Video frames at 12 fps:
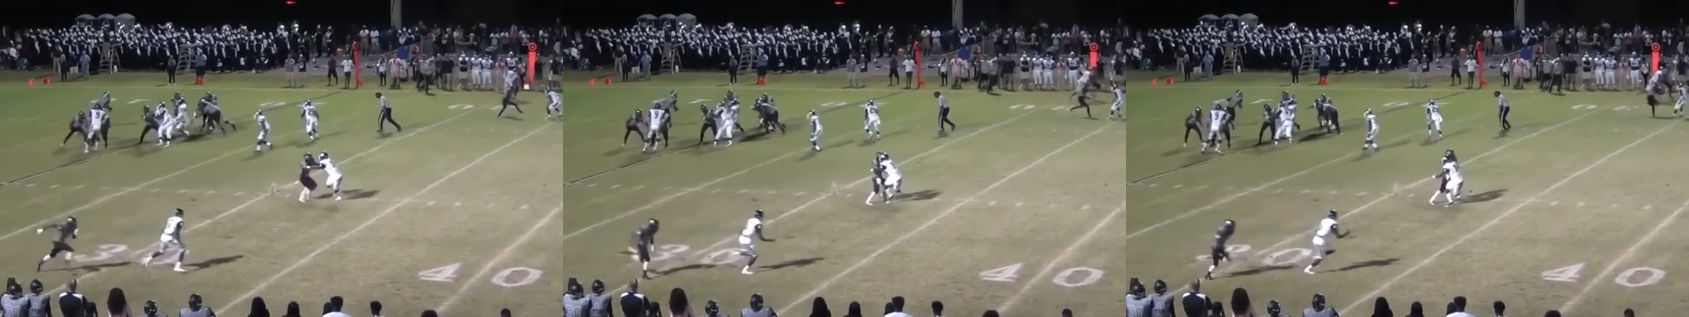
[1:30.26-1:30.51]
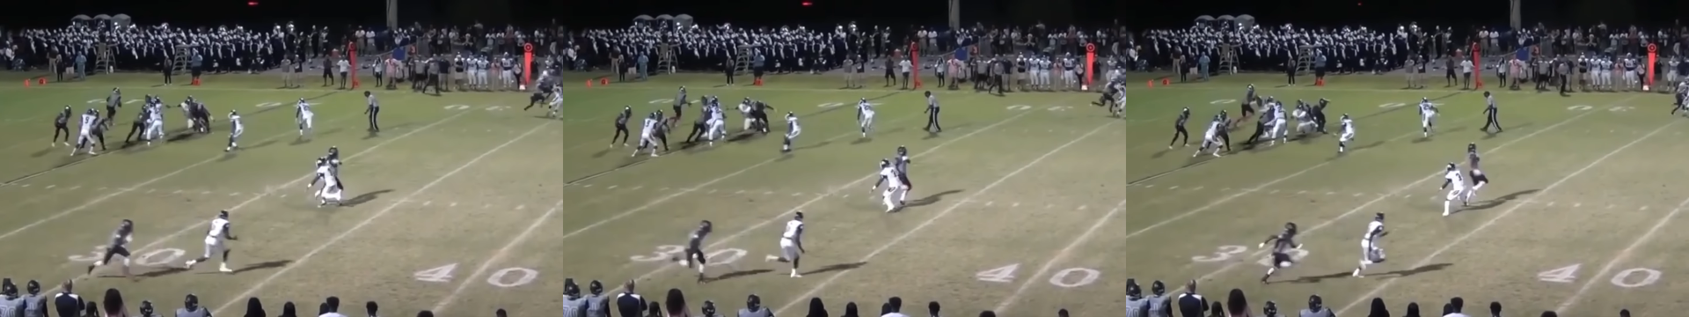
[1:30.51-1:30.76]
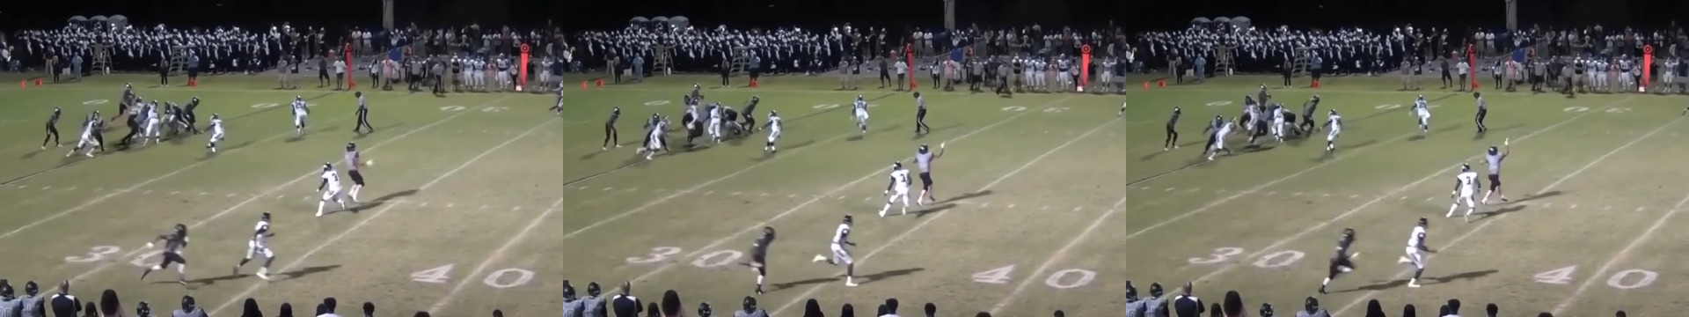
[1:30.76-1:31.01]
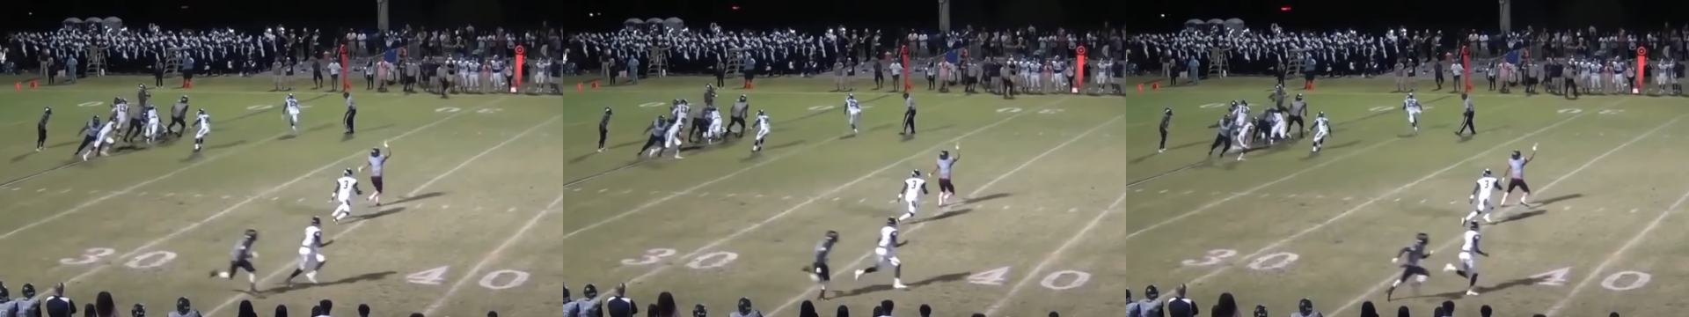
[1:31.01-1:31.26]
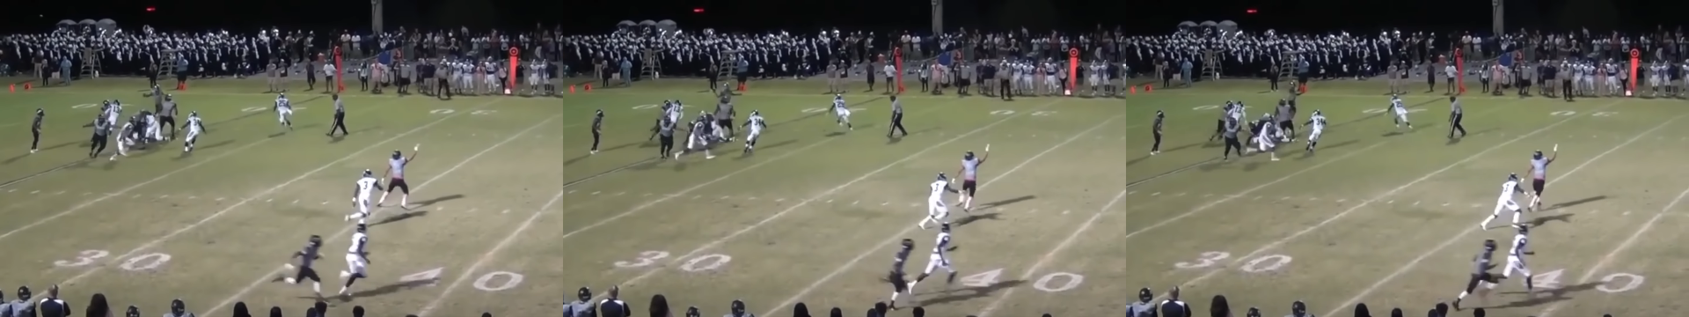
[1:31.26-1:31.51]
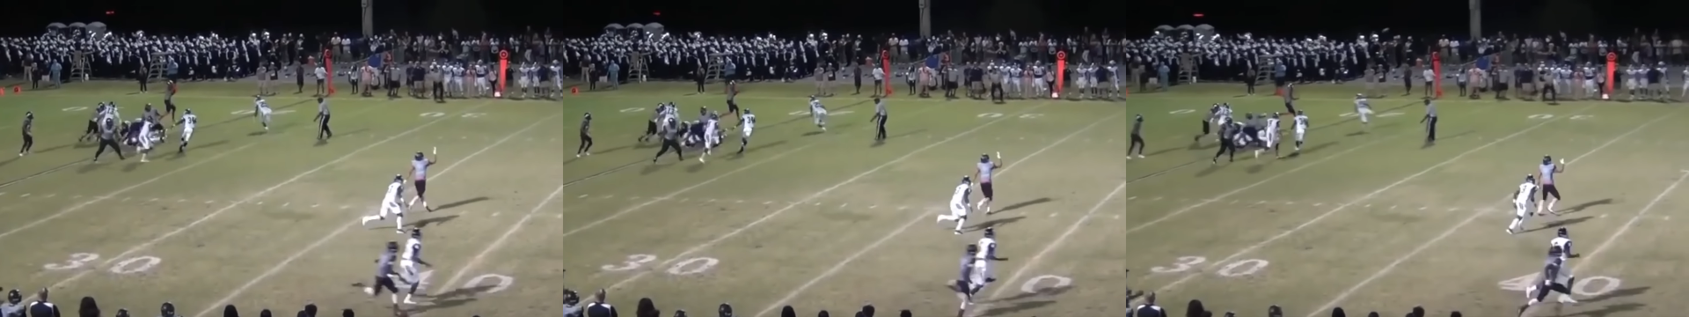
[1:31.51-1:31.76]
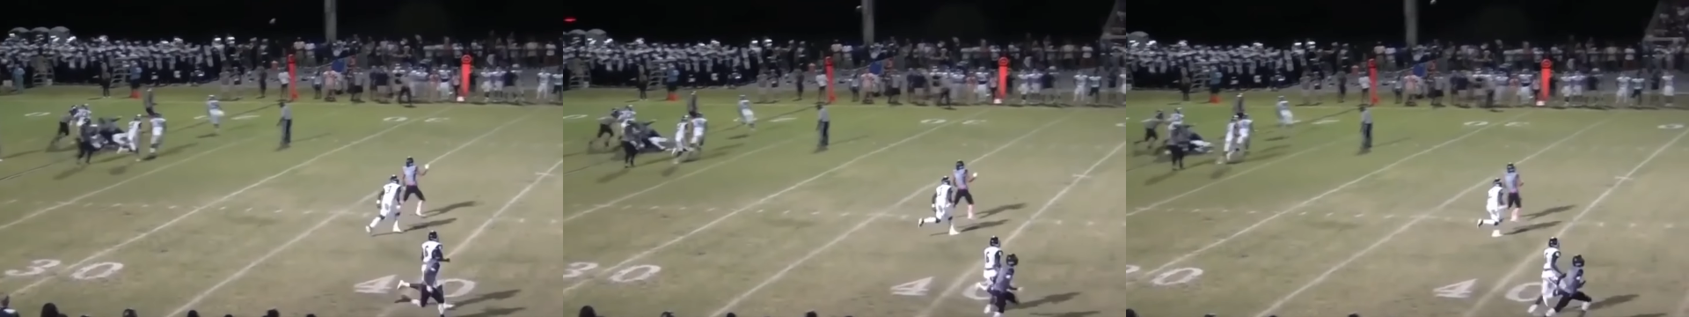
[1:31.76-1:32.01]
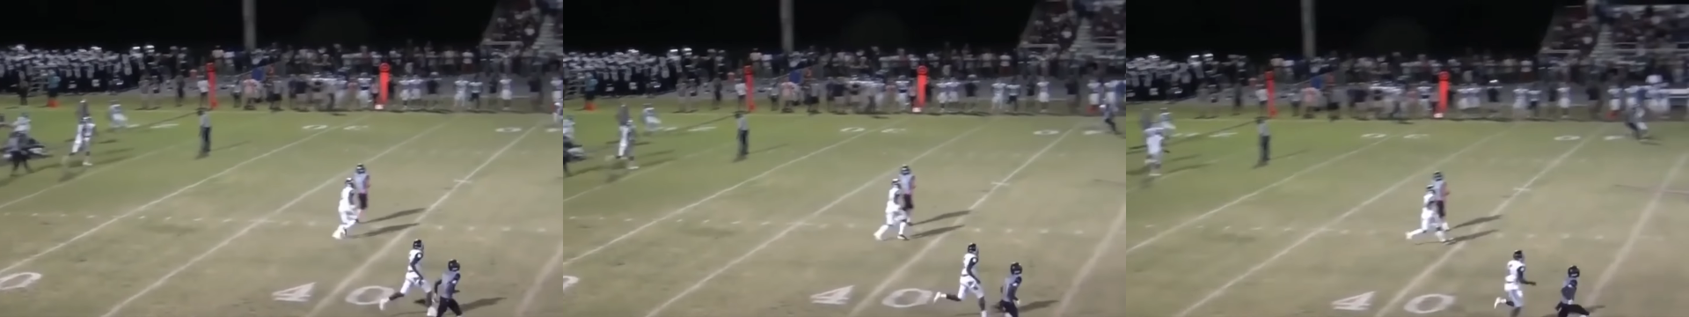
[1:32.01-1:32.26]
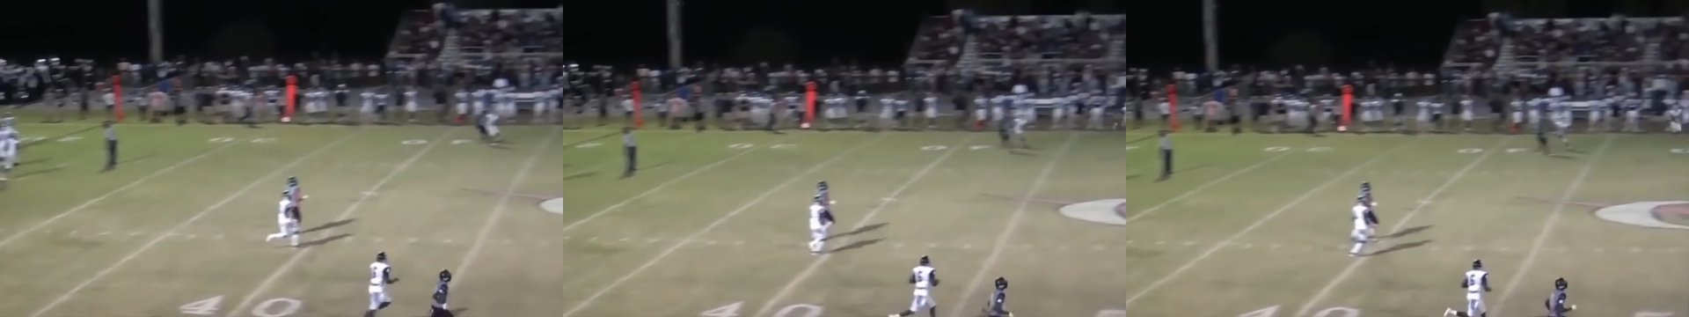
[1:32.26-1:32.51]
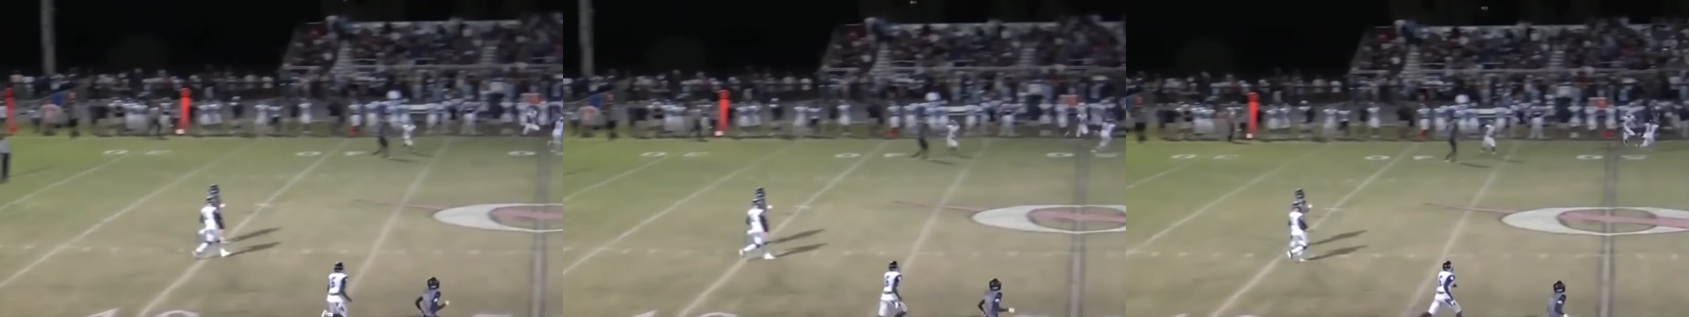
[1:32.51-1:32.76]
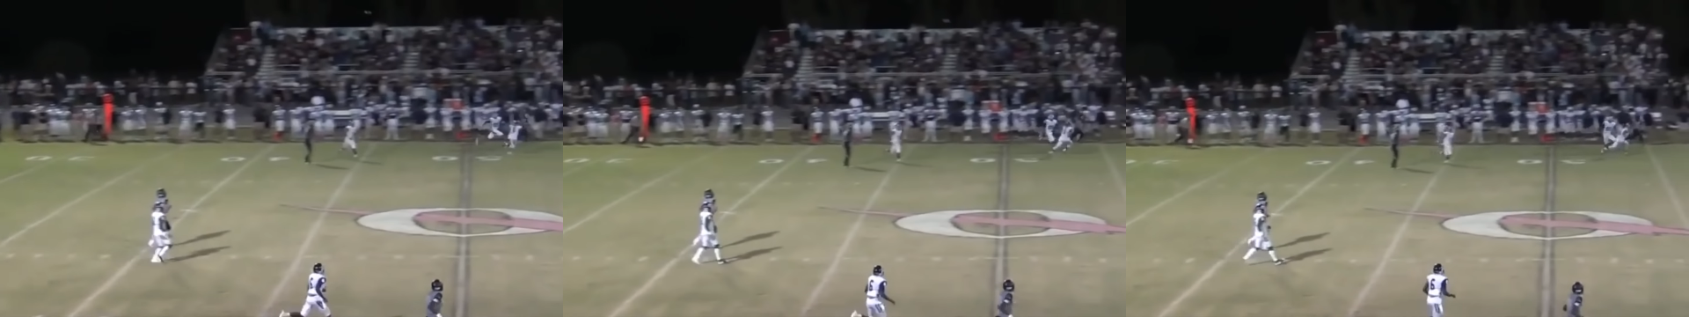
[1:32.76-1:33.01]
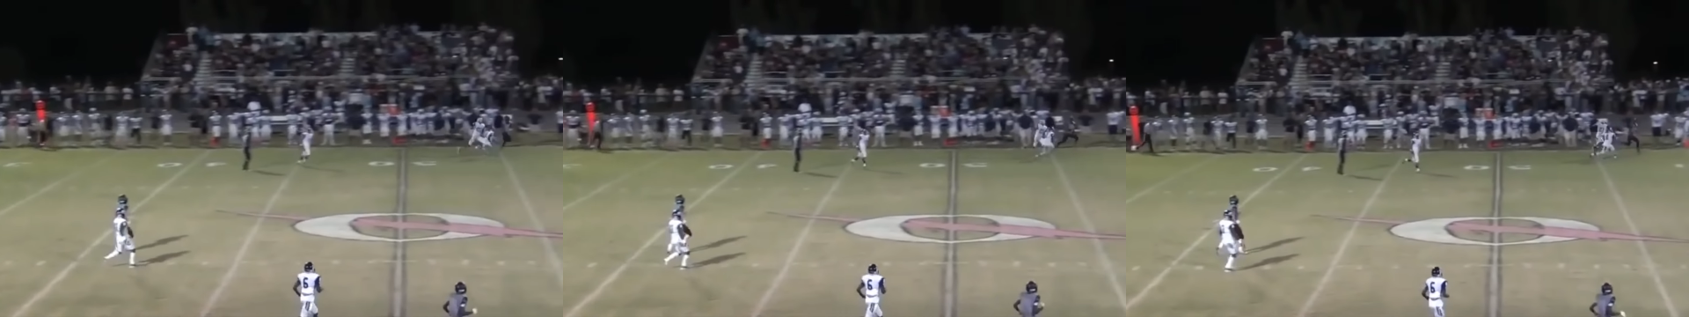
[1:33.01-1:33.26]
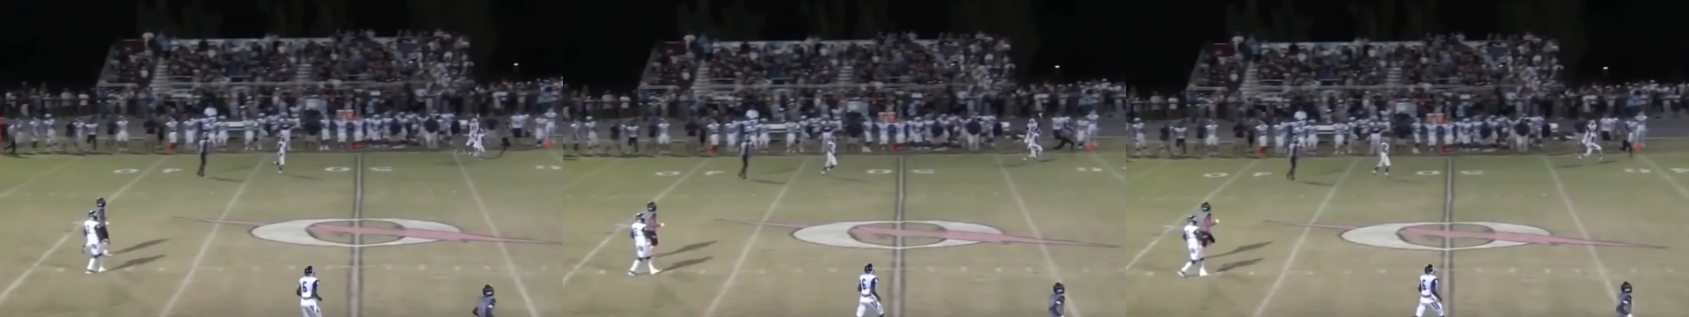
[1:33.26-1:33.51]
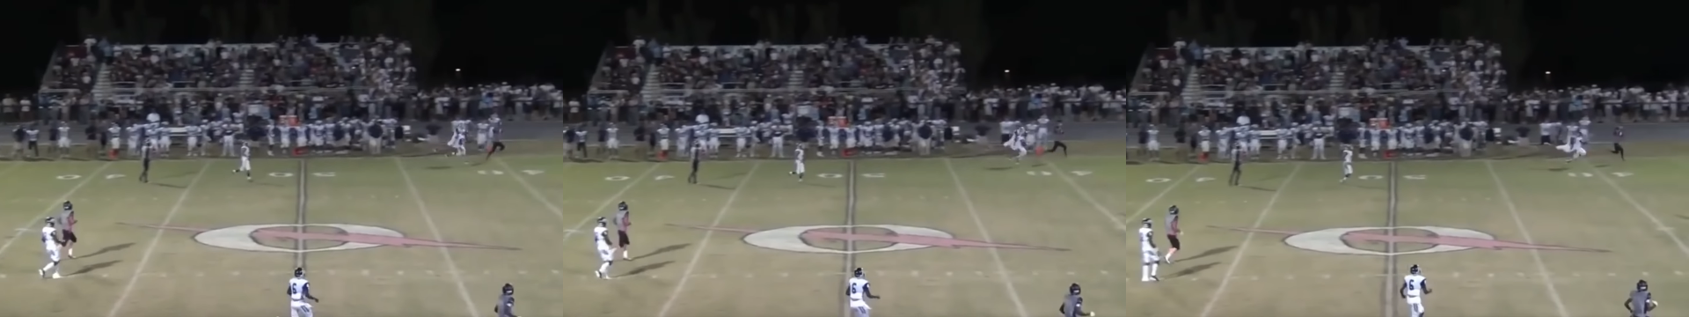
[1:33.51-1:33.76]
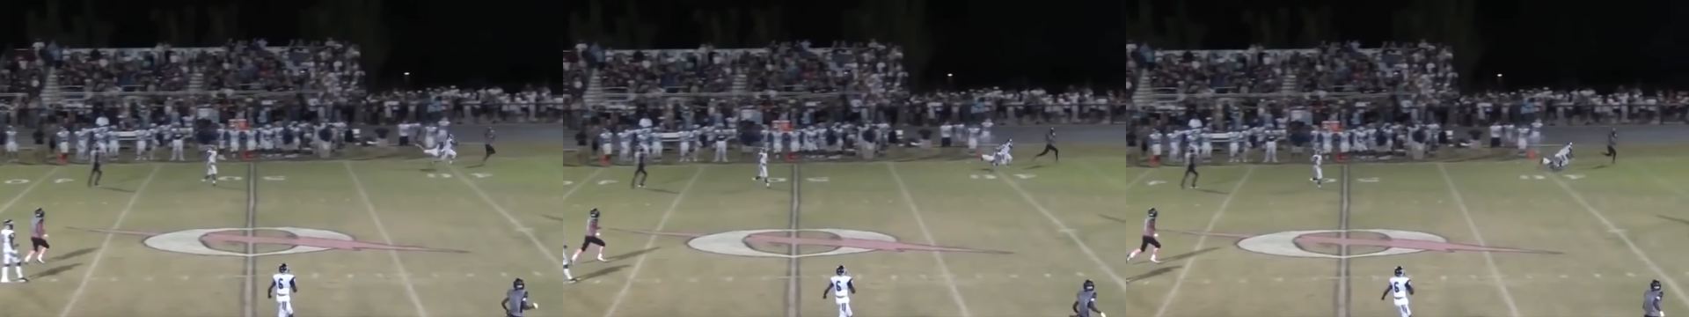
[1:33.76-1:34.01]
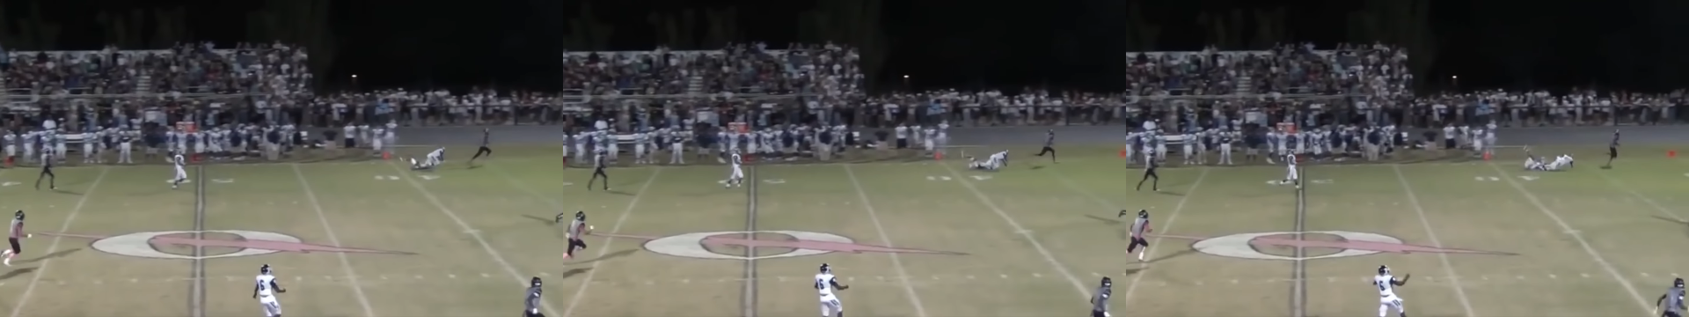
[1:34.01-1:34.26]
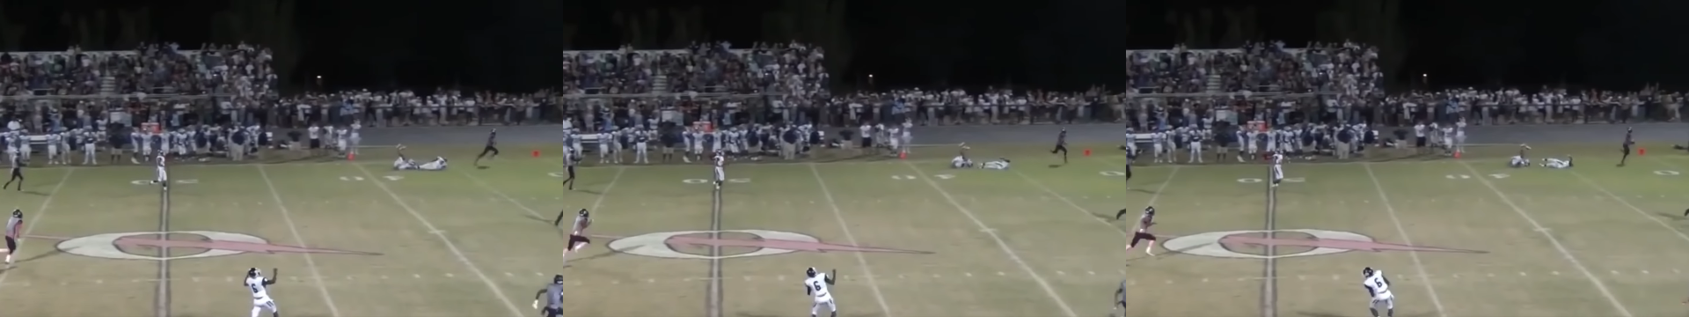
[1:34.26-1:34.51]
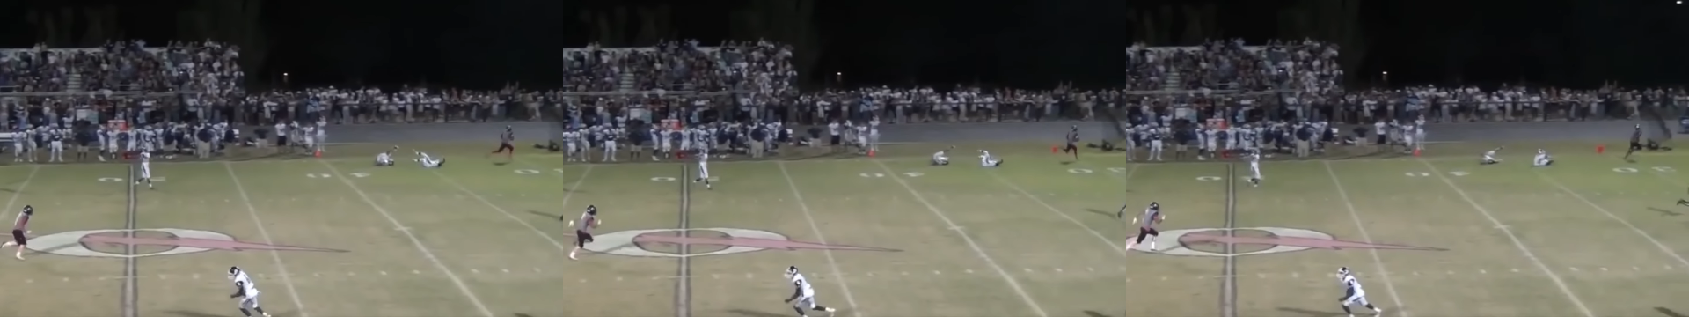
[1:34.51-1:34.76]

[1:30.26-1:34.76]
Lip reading: [unreadable: no face in view]